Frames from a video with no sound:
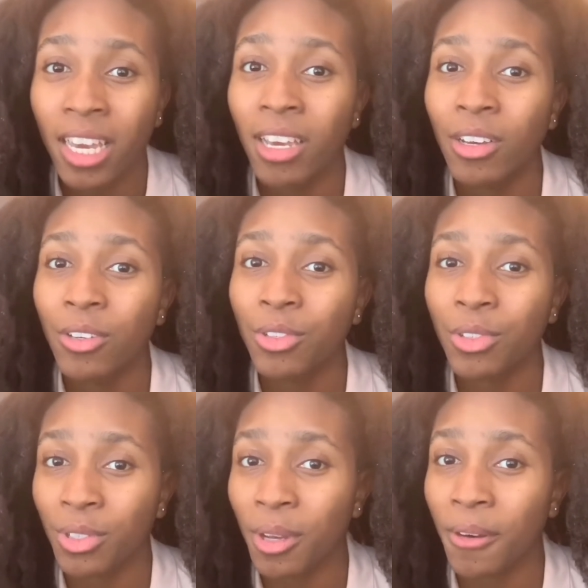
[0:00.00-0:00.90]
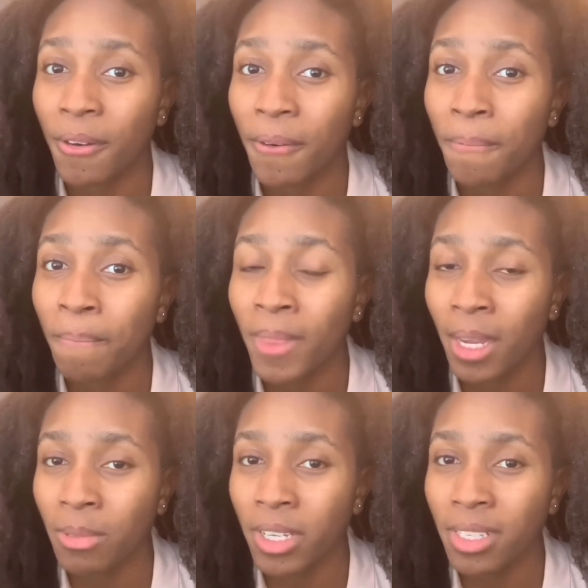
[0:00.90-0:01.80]
So I'm
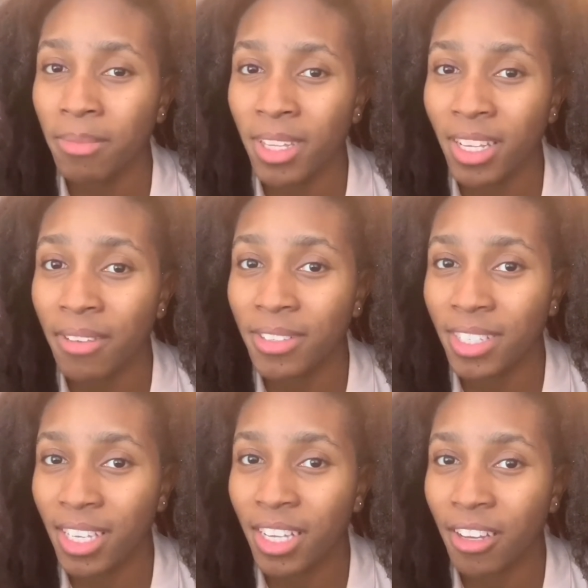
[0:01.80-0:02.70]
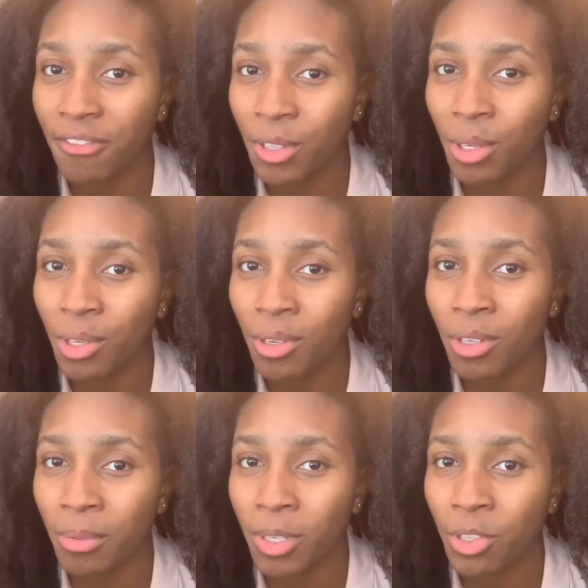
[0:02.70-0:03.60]
trying something that I've seen a few
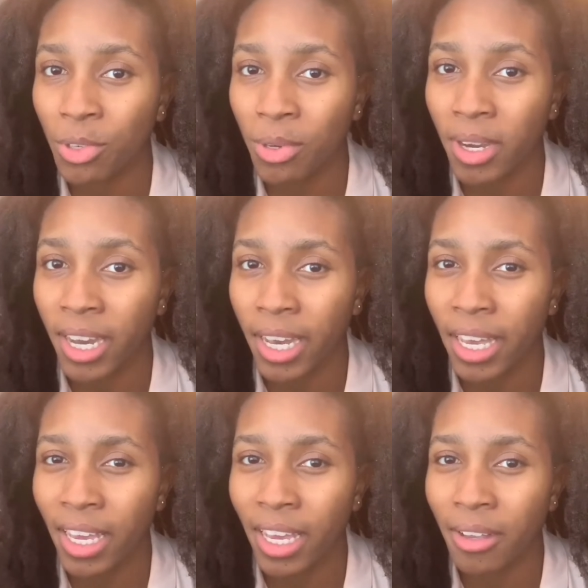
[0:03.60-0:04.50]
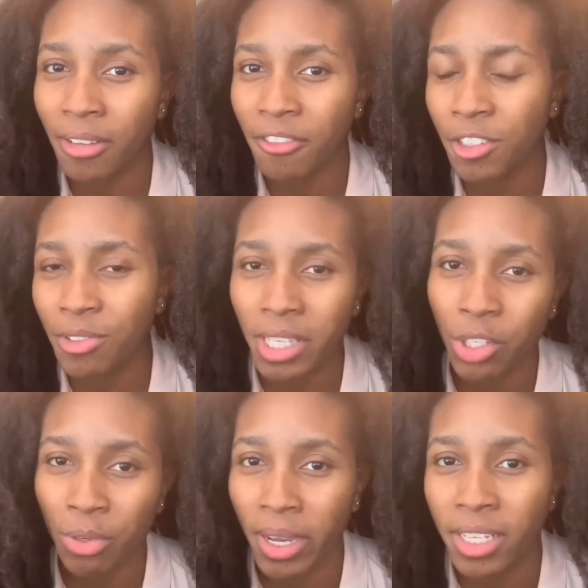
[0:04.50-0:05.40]
YouTubers try. I don't know if it's really
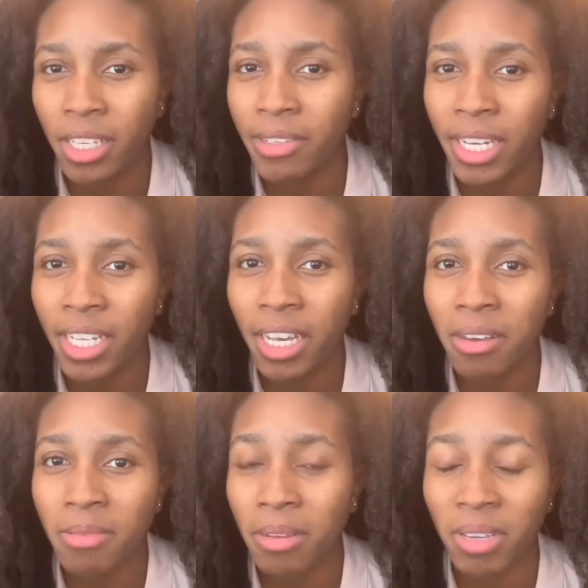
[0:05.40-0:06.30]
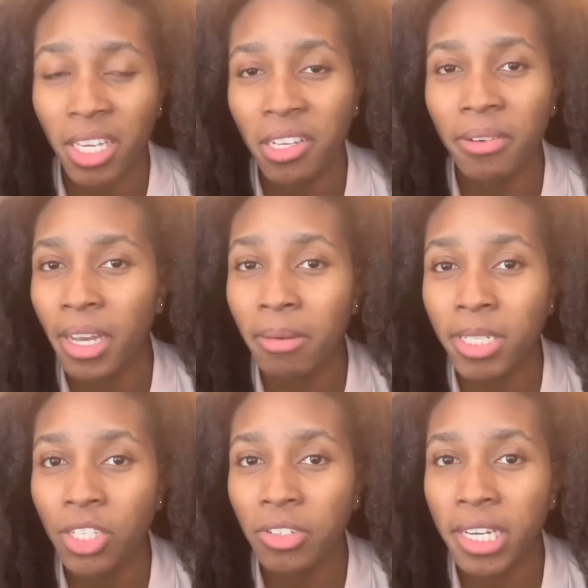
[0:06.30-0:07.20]
trendy right now, but I'm like, you know what? I'm going
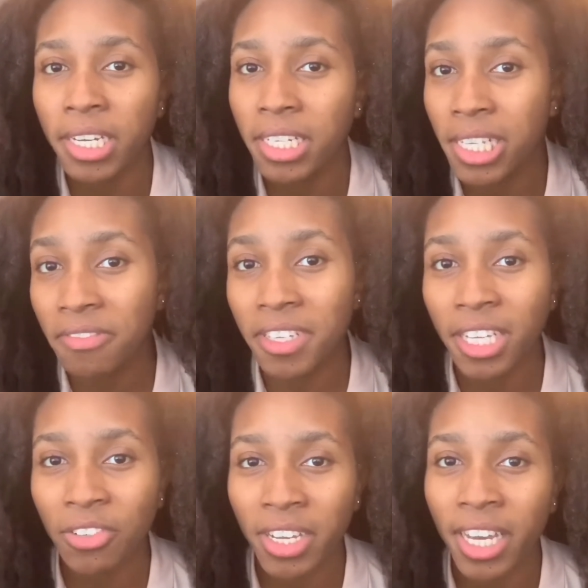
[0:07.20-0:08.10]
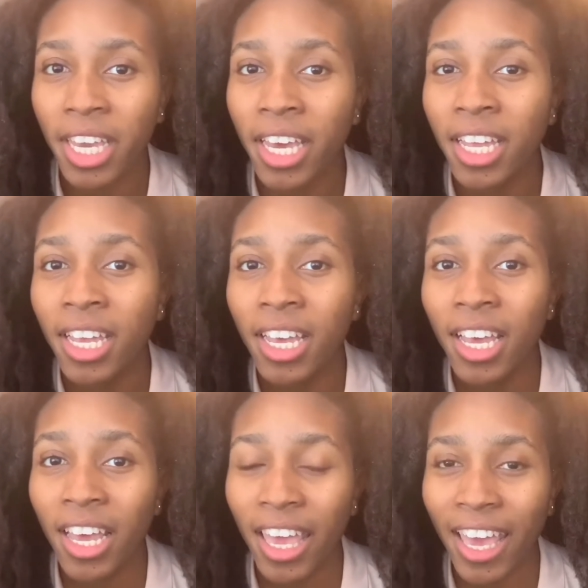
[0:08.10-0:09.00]
to try it because I feel like trying it.
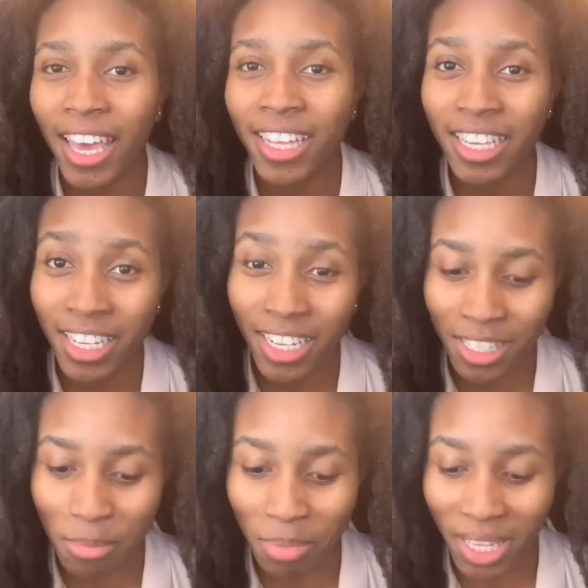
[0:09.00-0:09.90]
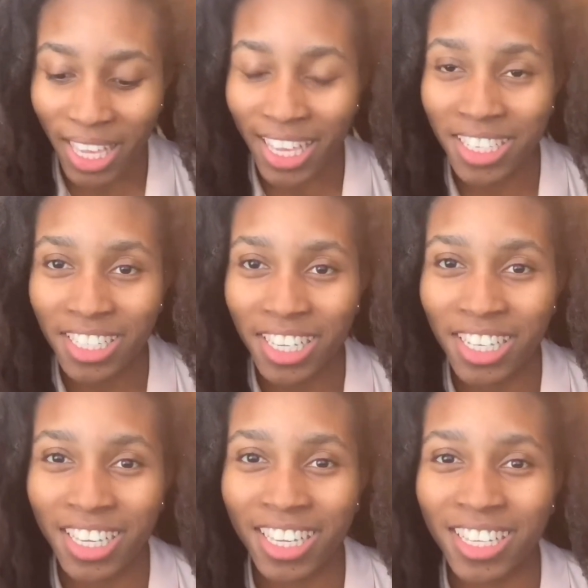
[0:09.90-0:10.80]
And it is a plant.
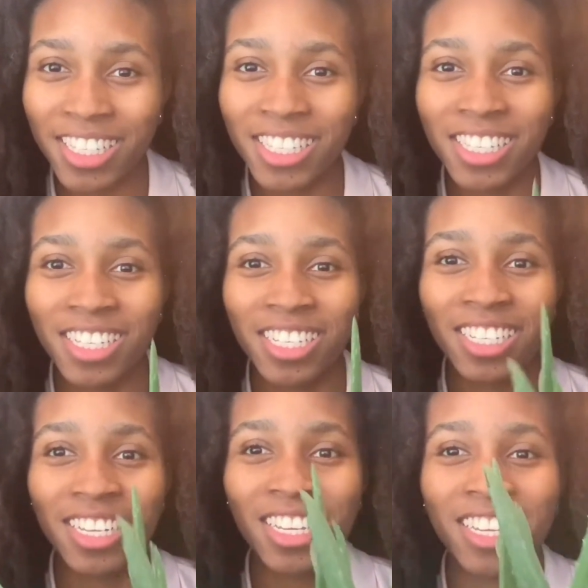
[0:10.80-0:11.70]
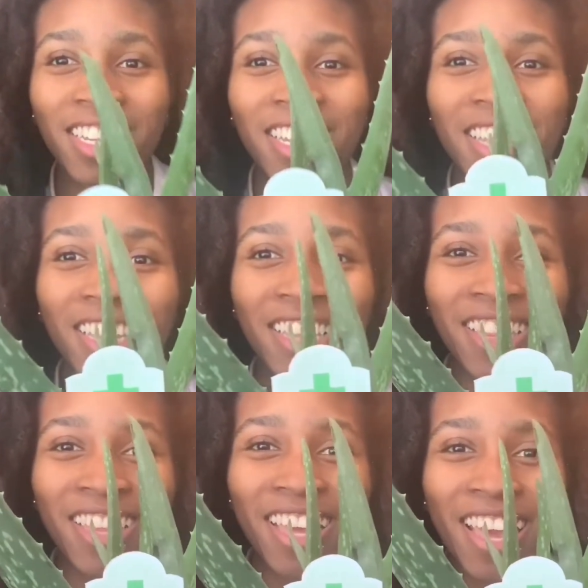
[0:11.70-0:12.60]
It is
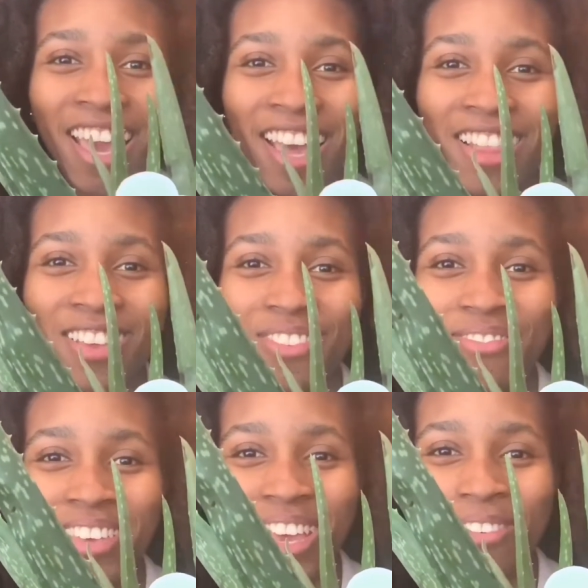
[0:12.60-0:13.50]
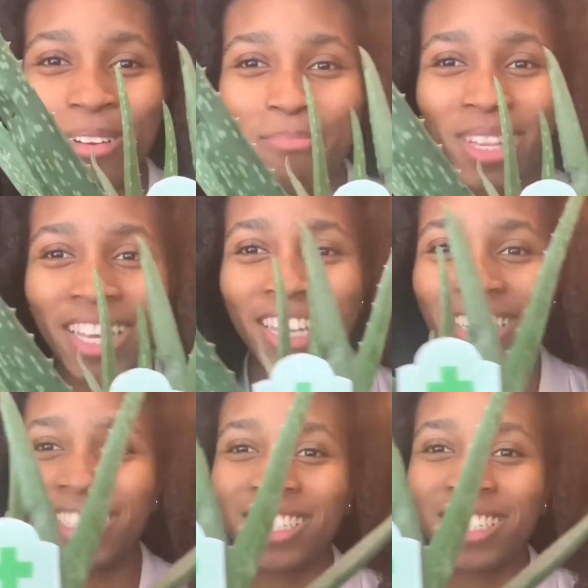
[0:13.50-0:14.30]
the aloe vera plant.